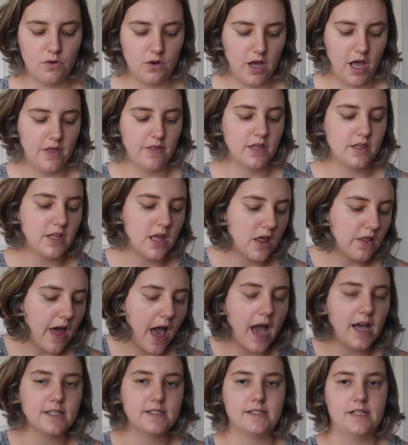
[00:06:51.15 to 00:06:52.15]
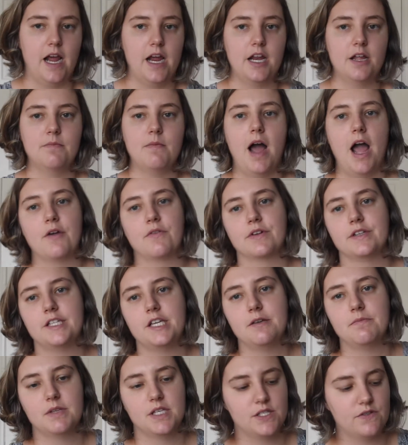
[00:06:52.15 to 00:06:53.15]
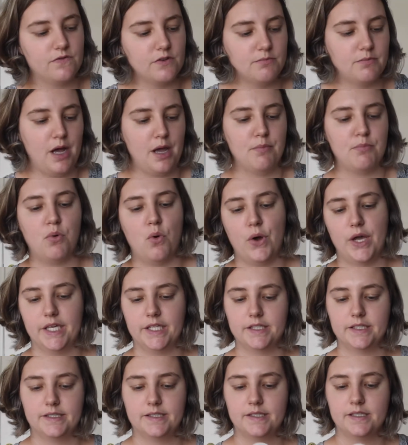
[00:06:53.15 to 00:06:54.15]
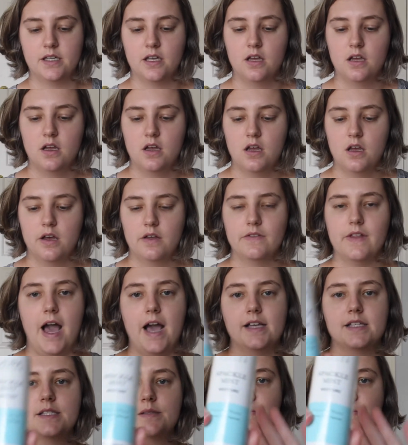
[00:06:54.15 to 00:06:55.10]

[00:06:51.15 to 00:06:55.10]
then the last item, I redeemed this for my points last